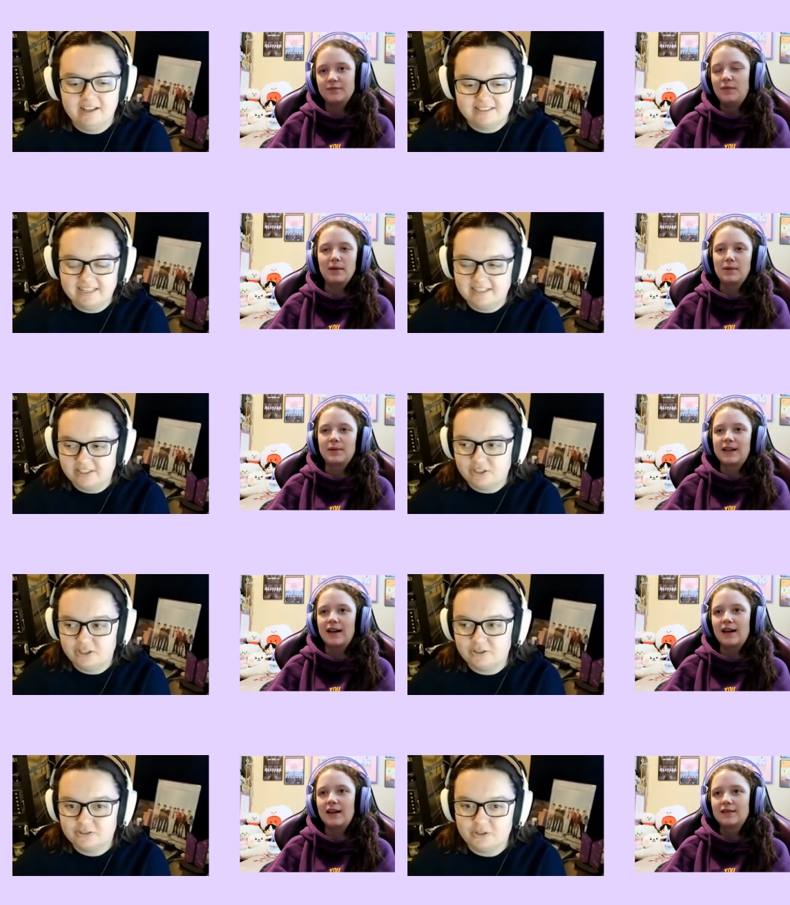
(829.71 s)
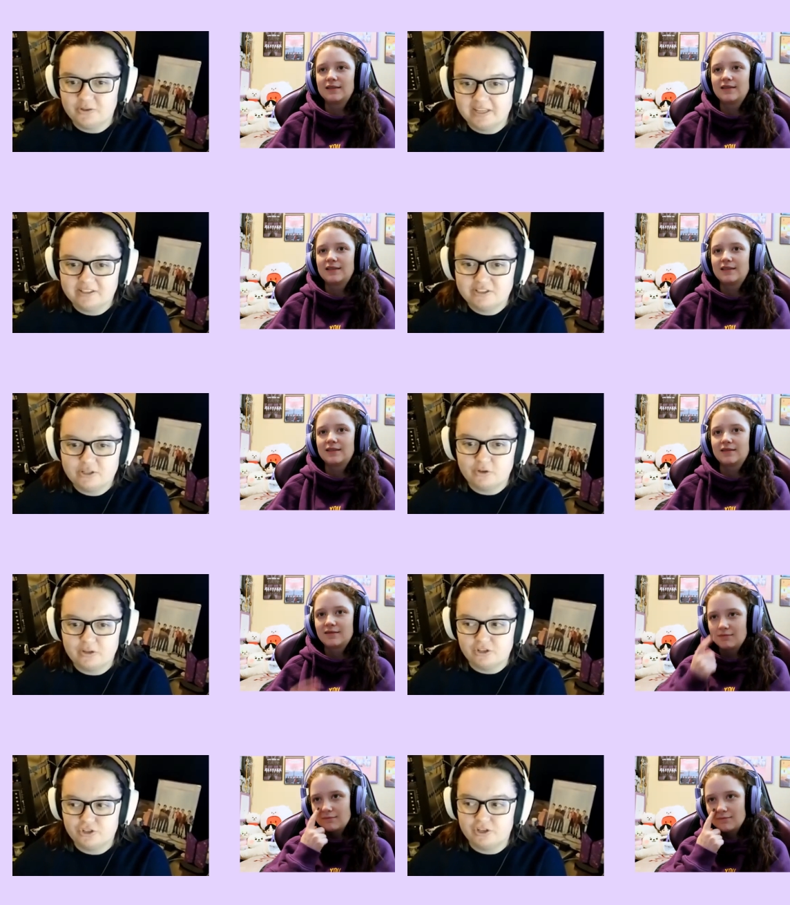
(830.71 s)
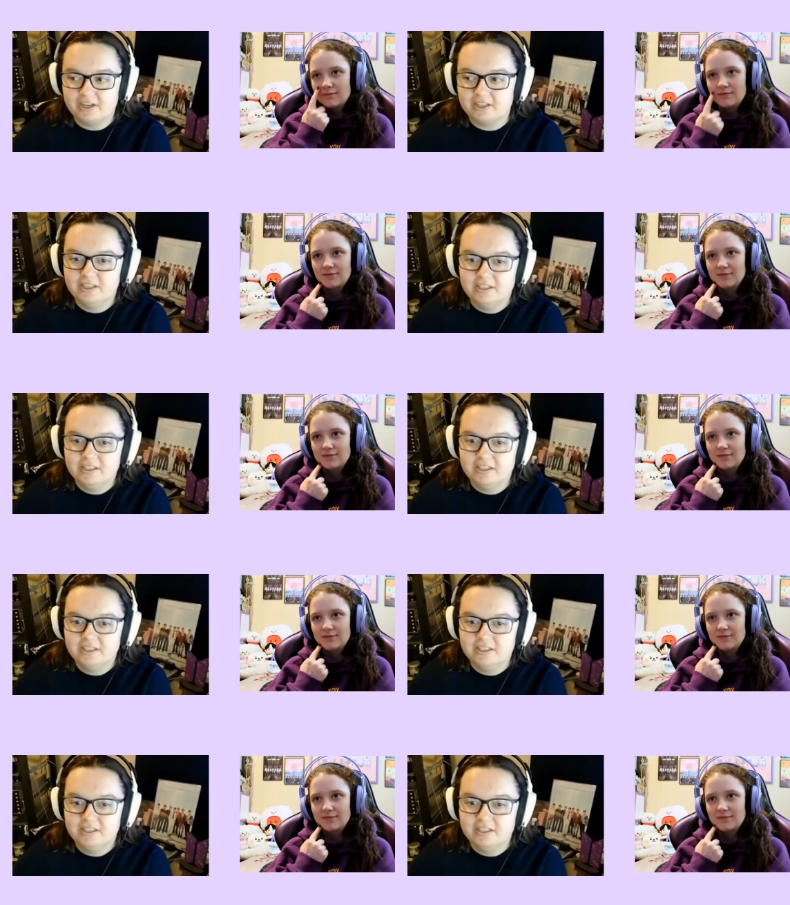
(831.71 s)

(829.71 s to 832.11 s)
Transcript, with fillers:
Speaker 1: I'll probably not. You, so you can, so you can check.